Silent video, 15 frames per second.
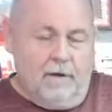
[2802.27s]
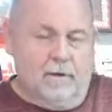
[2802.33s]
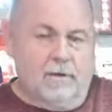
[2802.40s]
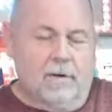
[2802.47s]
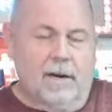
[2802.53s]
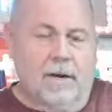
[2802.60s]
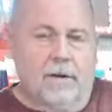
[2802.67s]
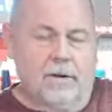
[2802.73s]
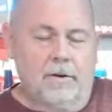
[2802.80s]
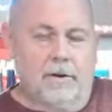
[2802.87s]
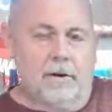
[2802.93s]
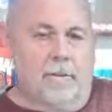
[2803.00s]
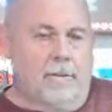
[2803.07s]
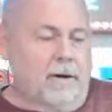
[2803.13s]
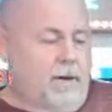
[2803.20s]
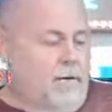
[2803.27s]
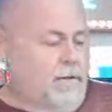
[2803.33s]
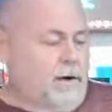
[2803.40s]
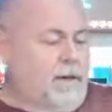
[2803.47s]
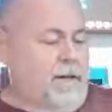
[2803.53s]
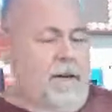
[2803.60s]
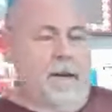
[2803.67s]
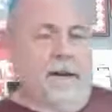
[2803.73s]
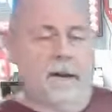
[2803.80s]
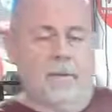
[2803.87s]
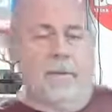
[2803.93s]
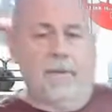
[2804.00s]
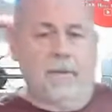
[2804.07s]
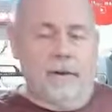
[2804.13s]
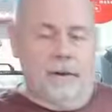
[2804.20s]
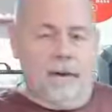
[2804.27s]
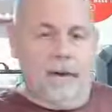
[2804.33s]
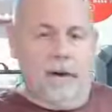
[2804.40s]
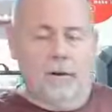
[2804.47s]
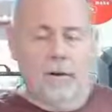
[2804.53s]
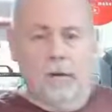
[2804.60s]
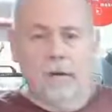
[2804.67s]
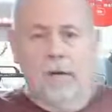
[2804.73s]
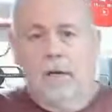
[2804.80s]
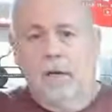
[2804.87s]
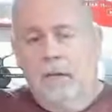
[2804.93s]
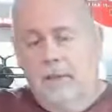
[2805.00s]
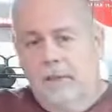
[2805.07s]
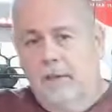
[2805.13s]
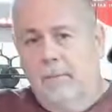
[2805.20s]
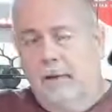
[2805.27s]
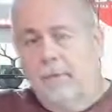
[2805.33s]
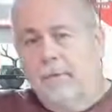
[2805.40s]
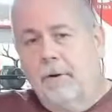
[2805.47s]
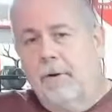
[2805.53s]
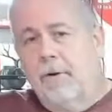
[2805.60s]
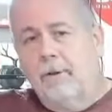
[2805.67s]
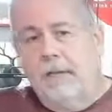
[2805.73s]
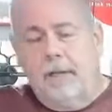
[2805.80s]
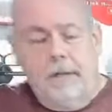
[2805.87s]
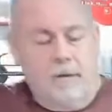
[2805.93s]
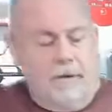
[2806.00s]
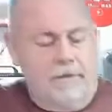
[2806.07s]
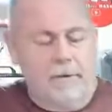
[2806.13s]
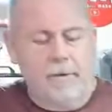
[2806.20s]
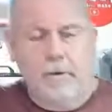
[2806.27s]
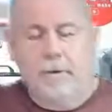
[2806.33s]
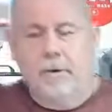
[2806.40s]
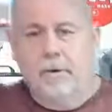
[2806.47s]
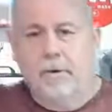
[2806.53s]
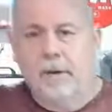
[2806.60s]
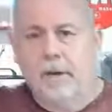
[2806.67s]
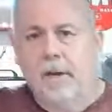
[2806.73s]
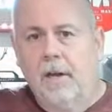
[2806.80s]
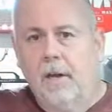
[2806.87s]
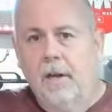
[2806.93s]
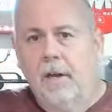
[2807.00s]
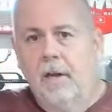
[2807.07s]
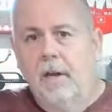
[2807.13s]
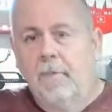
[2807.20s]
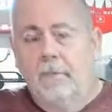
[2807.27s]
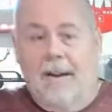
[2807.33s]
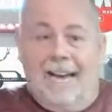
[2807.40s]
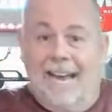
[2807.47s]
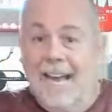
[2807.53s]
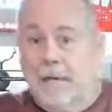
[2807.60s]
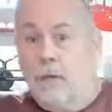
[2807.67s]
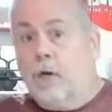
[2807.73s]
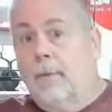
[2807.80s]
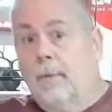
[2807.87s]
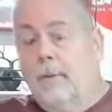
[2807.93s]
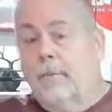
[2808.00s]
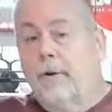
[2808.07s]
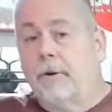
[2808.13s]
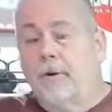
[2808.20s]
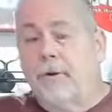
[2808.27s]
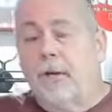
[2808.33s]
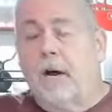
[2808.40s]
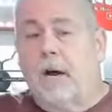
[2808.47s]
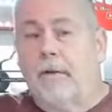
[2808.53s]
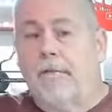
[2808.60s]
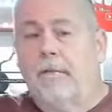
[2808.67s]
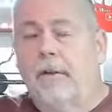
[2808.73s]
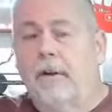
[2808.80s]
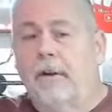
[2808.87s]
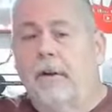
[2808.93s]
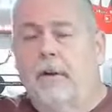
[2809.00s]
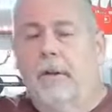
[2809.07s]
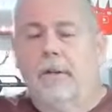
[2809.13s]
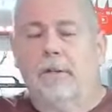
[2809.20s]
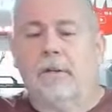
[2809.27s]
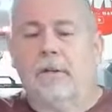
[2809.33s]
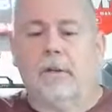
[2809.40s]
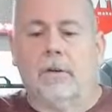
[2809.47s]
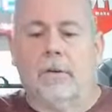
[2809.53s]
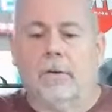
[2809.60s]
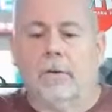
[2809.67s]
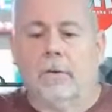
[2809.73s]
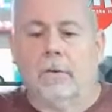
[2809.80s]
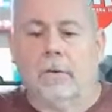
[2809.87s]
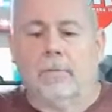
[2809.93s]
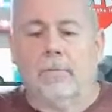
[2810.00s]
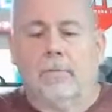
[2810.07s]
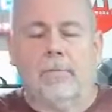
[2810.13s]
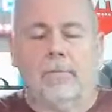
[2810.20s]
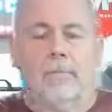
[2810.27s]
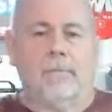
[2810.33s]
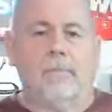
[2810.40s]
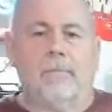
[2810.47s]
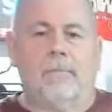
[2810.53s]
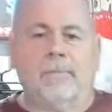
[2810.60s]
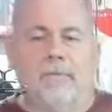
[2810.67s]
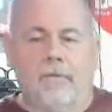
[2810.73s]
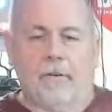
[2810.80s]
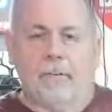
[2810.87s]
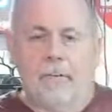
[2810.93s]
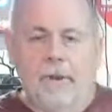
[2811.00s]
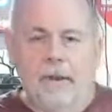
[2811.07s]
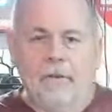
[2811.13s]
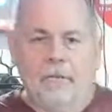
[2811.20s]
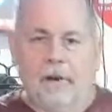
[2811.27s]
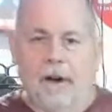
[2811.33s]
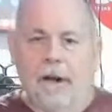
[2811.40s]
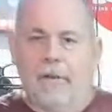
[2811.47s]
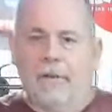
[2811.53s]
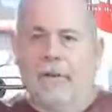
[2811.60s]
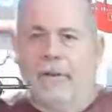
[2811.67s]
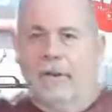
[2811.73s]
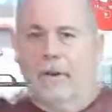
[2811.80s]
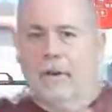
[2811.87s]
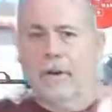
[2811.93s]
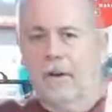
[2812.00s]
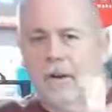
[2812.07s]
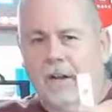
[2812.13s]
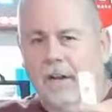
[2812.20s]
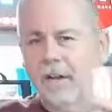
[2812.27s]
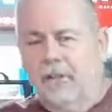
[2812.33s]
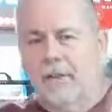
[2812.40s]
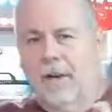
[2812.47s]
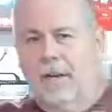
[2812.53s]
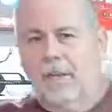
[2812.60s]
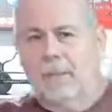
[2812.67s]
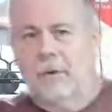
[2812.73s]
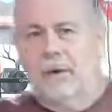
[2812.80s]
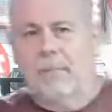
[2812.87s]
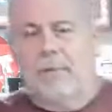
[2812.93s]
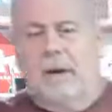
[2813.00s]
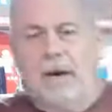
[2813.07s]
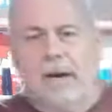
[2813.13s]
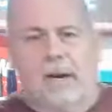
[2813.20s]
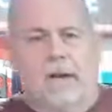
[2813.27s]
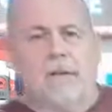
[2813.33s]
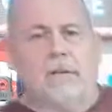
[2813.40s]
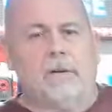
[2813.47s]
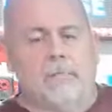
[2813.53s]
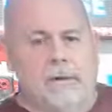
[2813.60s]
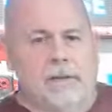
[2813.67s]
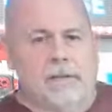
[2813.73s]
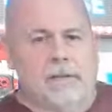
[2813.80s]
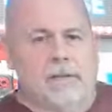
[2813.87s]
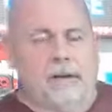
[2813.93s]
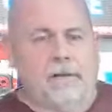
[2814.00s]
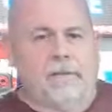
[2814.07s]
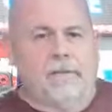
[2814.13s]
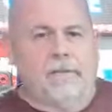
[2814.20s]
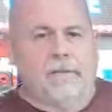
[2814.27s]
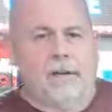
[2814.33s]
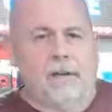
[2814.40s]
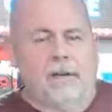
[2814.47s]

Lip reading: so I can turn on my Creality camera right now and see my printers at the office what they're doing, but I can't shut my printers off. So for me, rather than learn all this Raspberry Pi and Octoprint stuff,